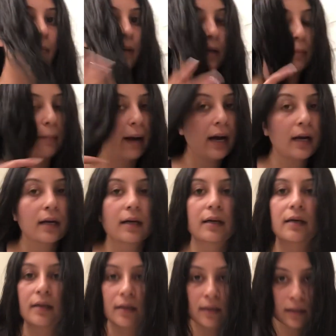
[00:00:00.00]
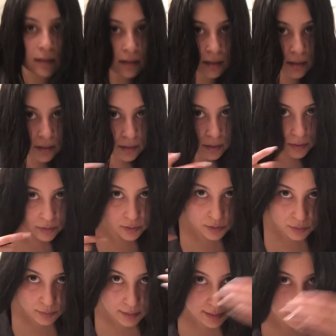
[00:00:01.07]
put it back, do the